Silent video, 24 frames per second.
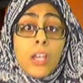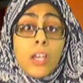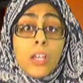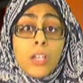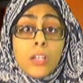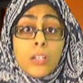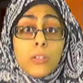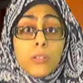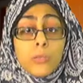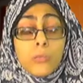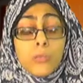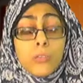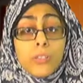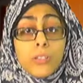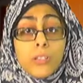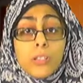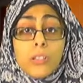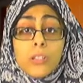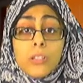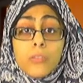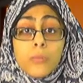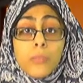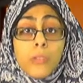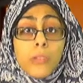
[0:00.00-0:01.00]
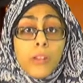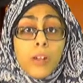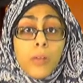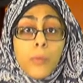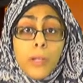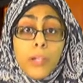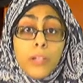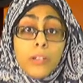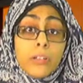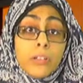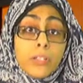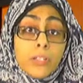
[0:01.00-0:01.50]
who still live with our
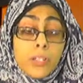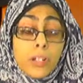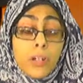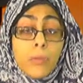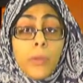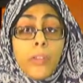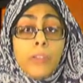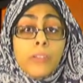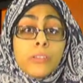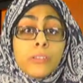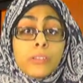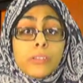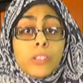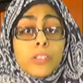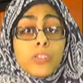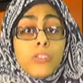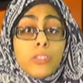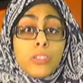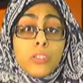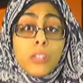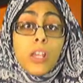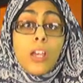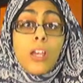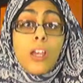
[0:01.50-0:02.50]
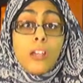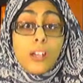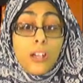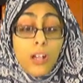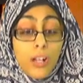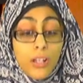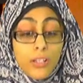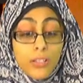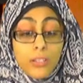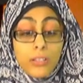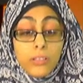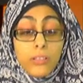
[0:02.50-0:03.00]
parents are just
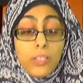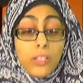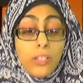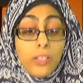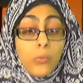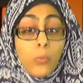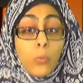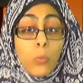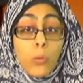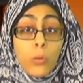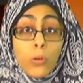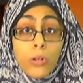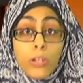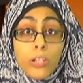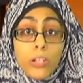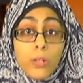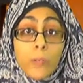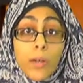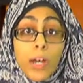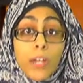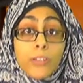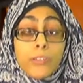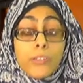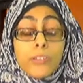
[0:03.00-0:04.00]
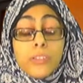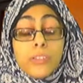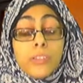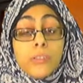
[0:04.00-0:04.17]
constantly worried about us.